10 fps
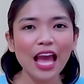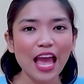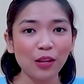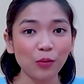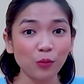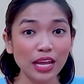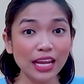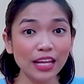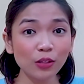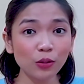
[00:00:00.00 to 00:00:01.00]
And we
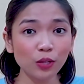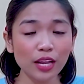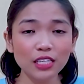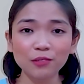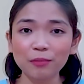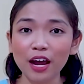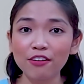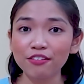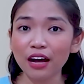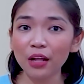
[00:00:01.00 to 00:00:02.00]
can do this by
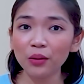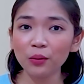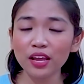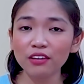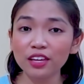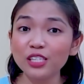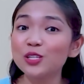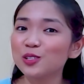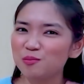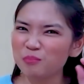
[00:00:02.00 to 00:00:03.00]
following these
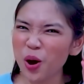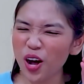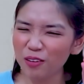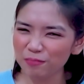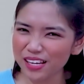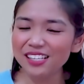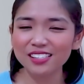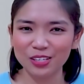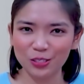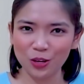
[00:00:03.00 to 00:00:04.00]
small
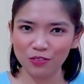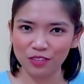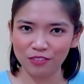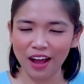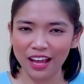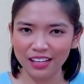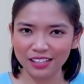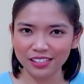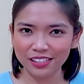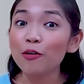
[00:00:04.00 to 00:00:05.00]
pieces of advice.
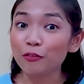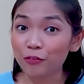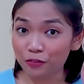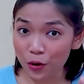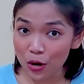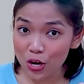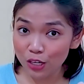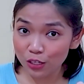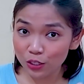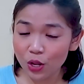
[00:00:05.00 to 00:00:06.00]

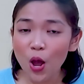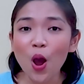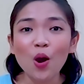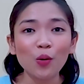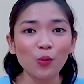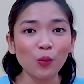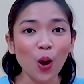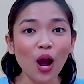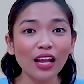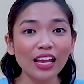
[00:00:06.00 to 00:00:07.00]
First,
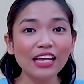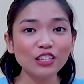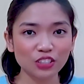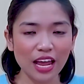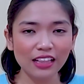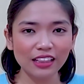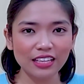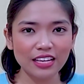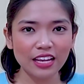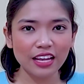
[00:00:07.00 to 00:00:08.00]
walking
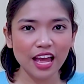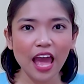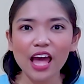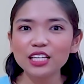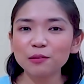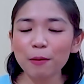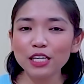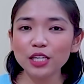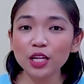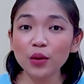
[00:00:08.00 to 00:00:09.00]
gently,
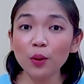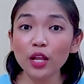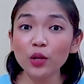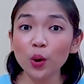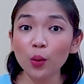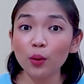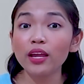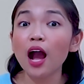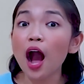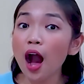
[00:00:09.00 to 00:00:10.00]
especially when
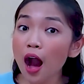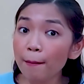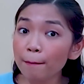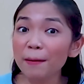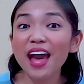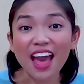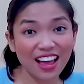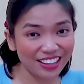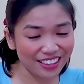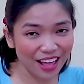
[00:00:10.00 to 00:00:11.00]
going up
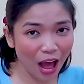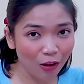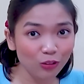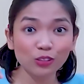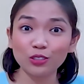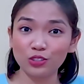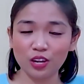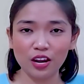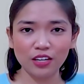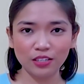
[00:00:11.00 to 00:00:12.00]
and down the
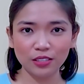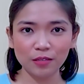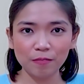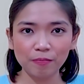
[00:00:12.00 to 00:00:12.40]
stairs.